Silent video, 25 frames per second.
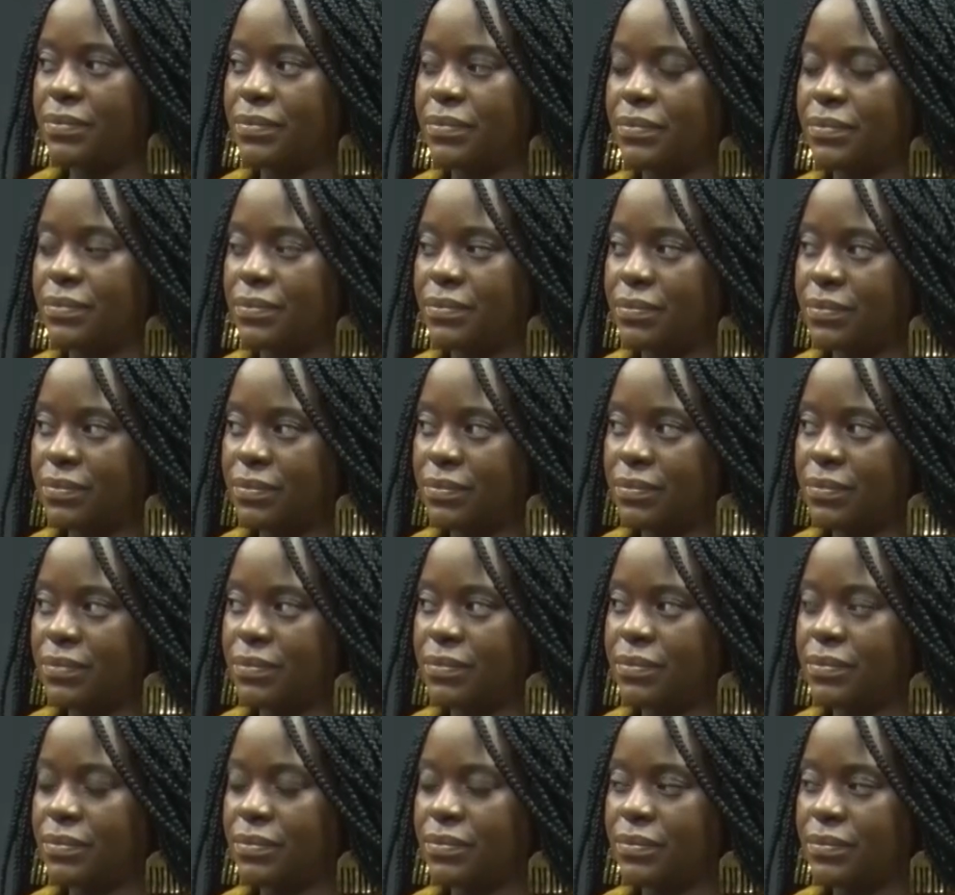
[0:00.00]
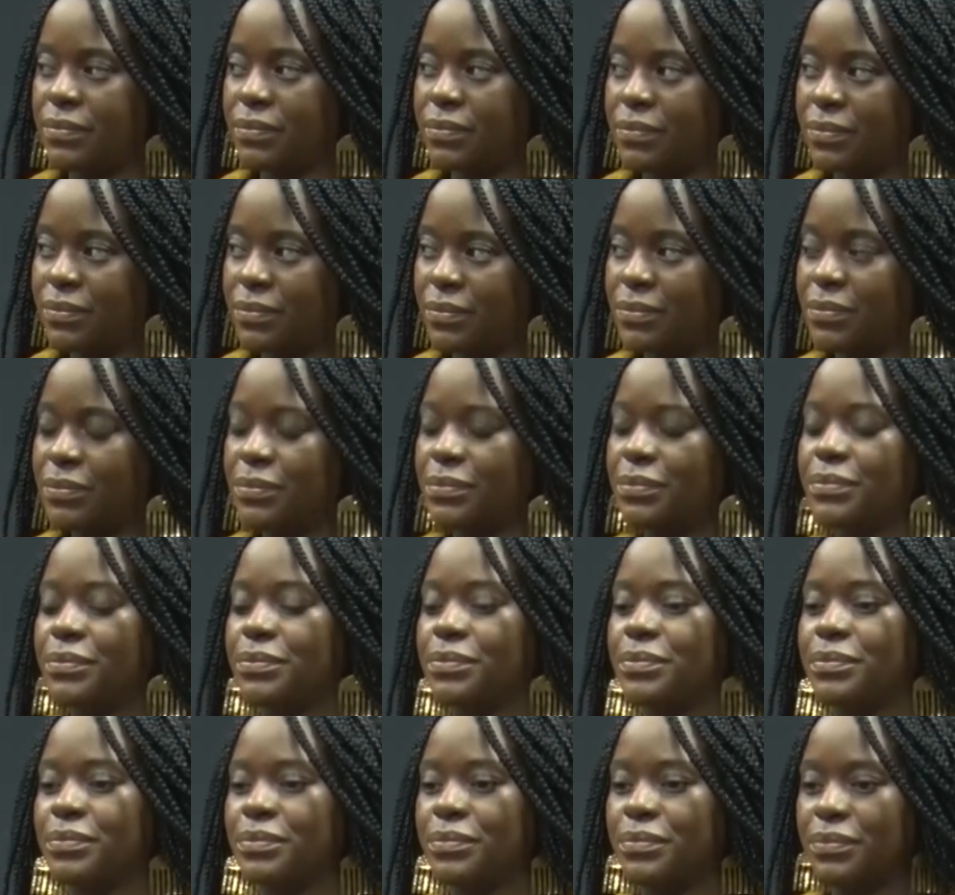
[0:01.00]

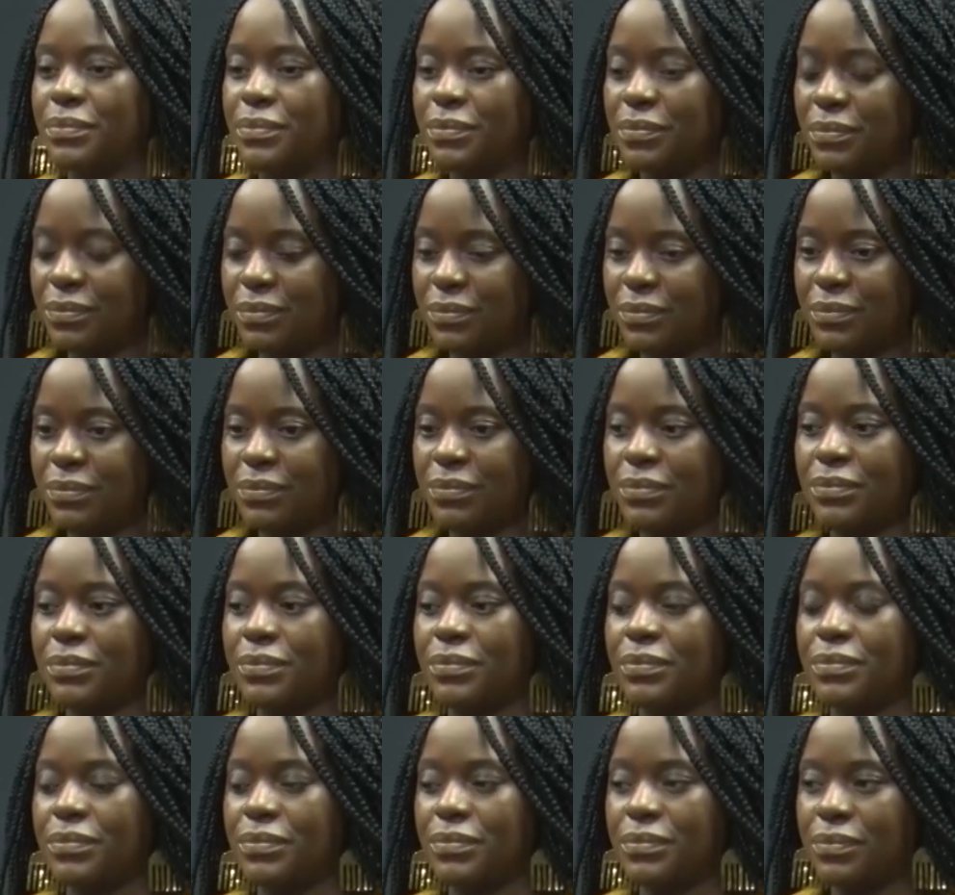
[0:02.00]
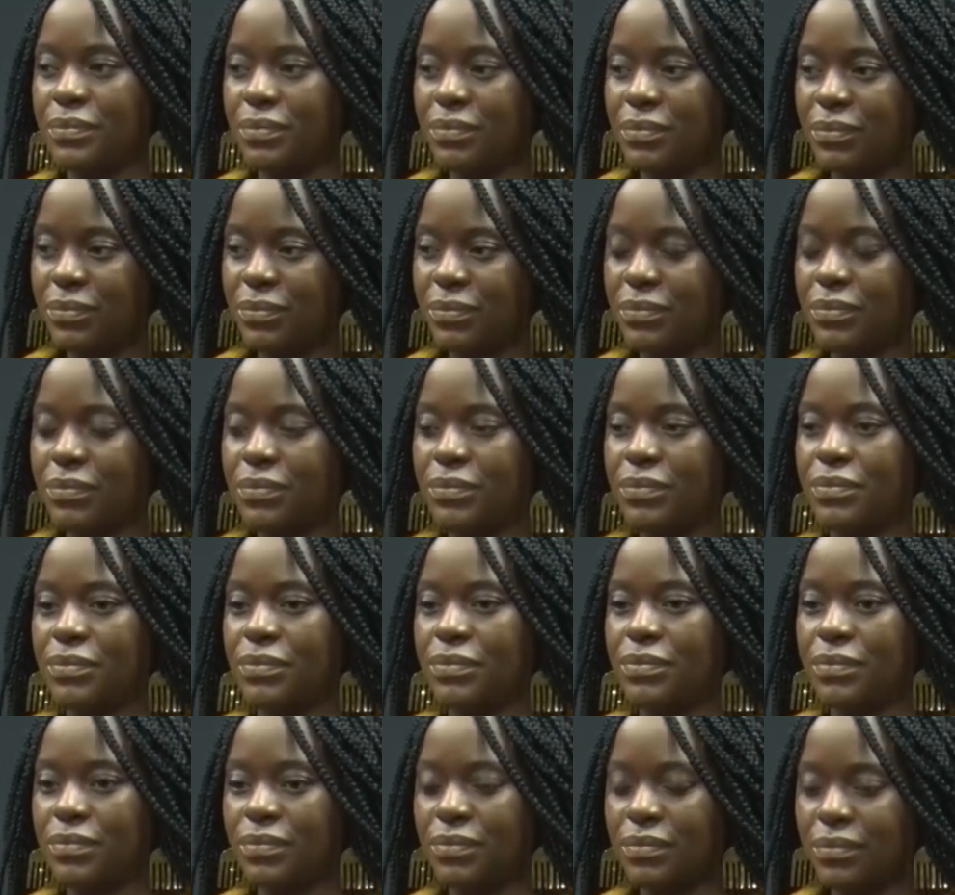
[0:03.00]

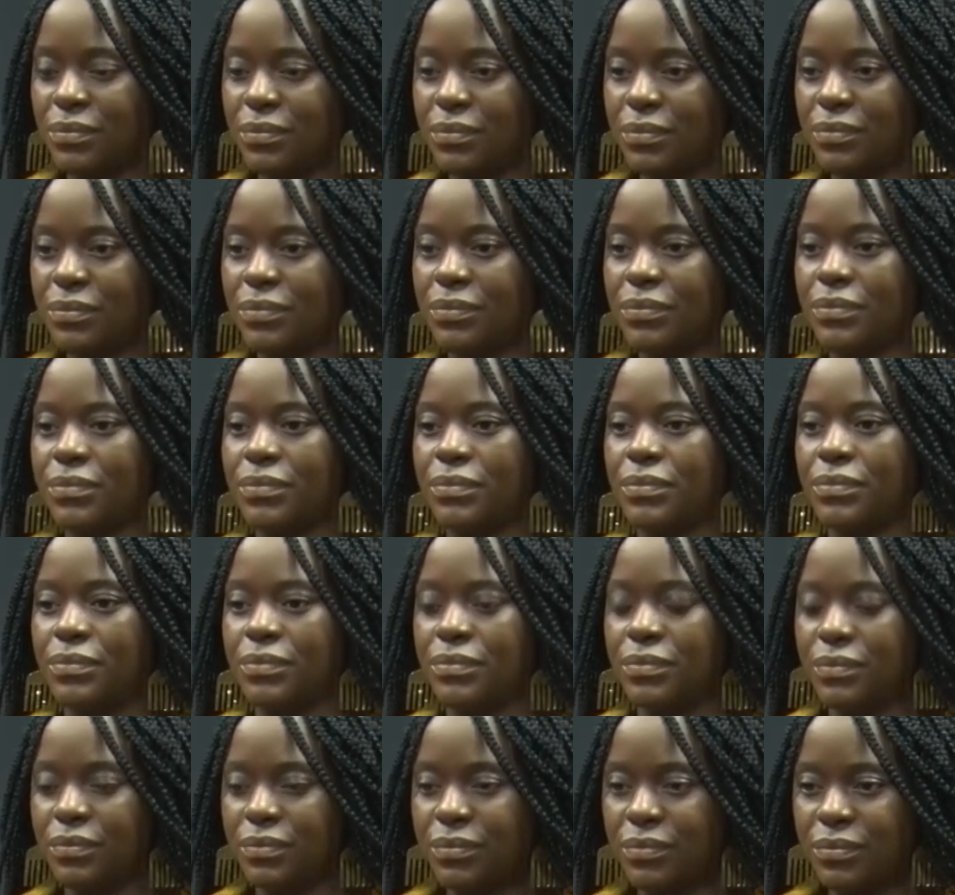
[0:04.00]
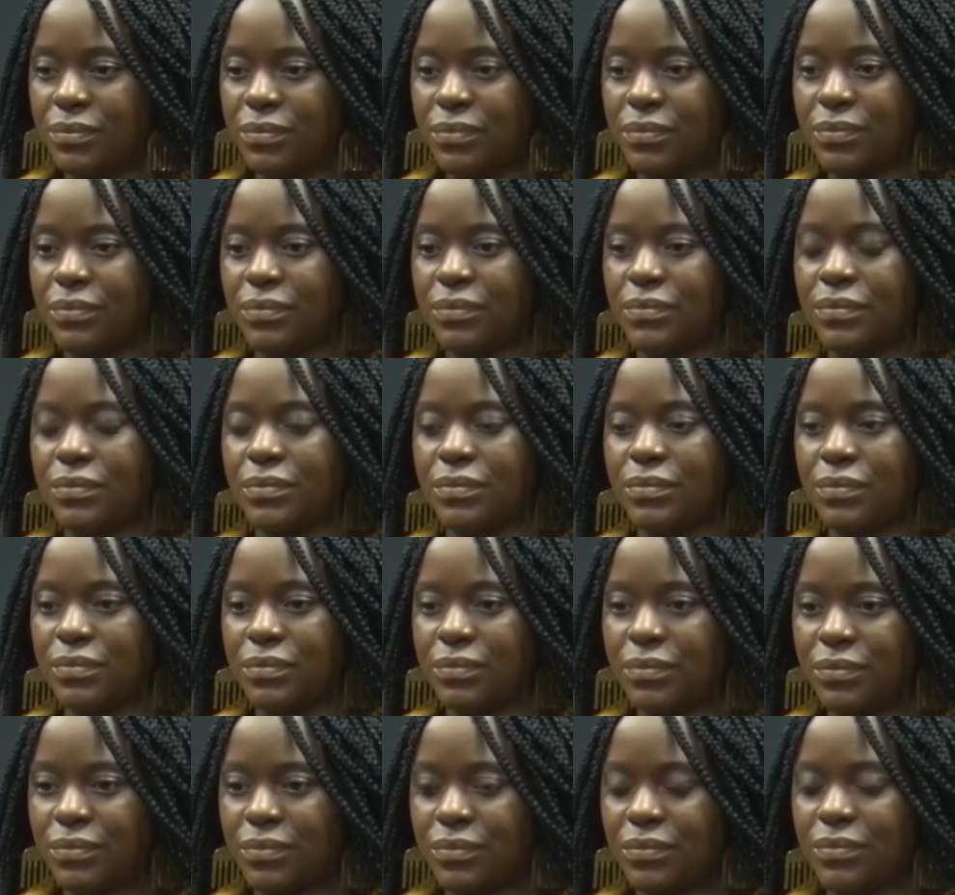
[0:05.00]

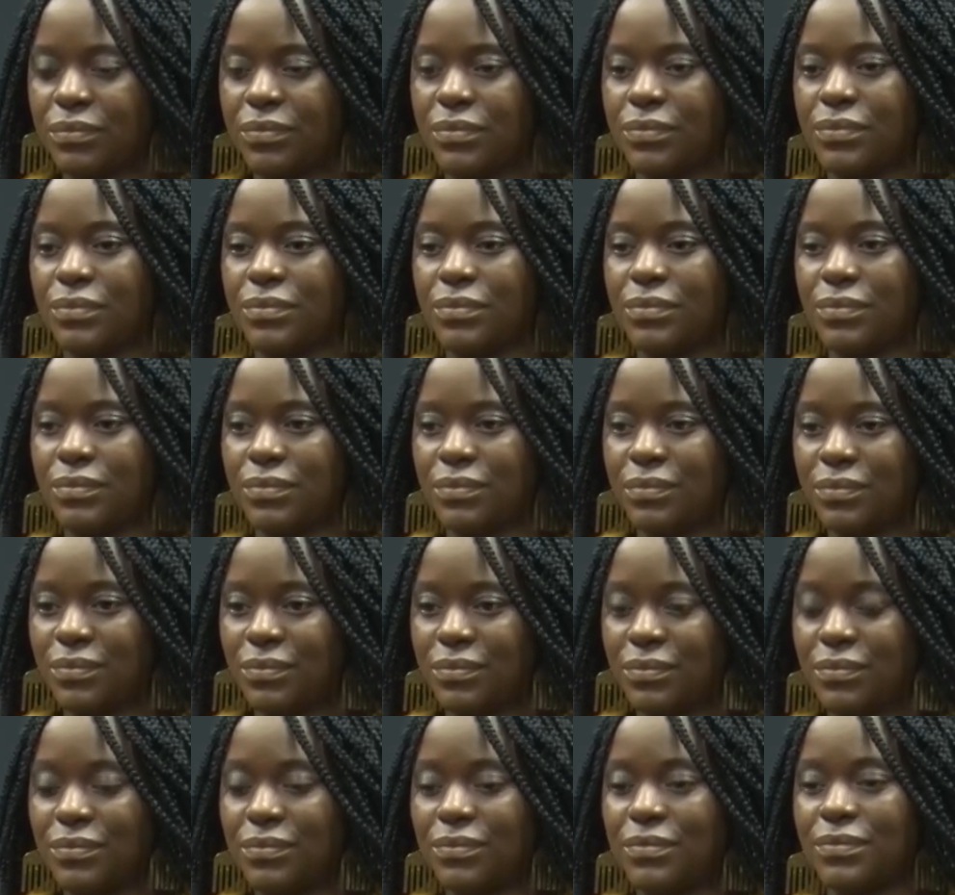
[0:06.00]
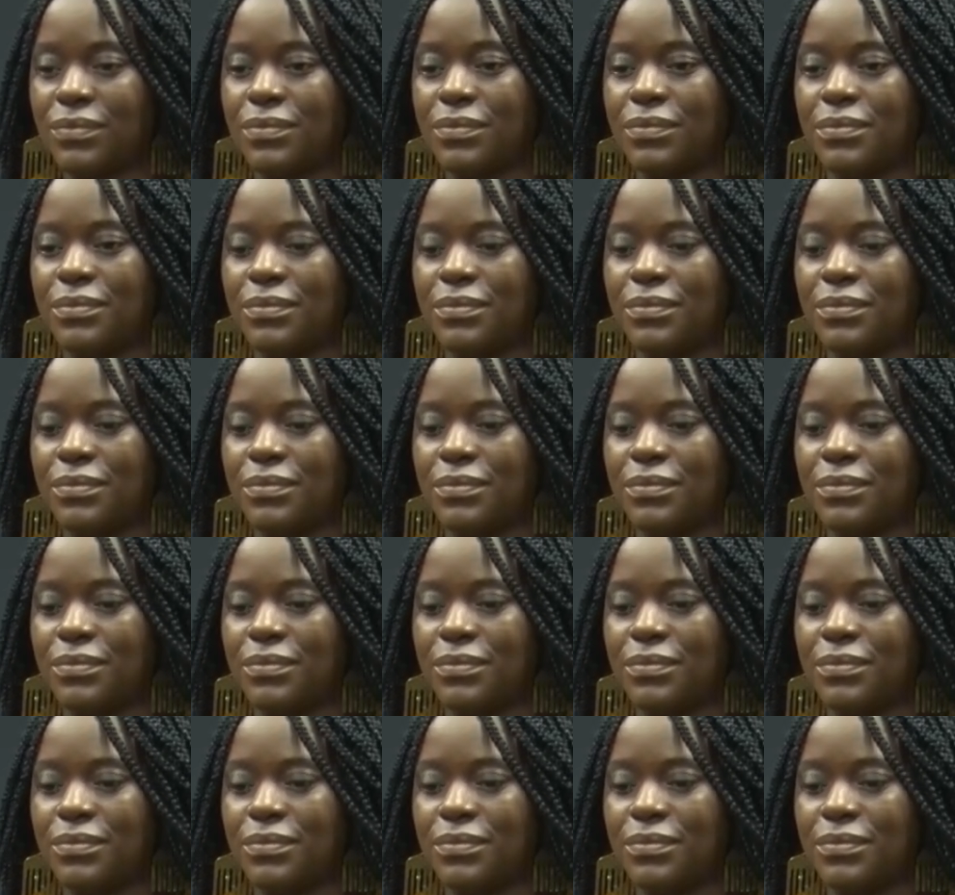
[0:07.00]
[no speech]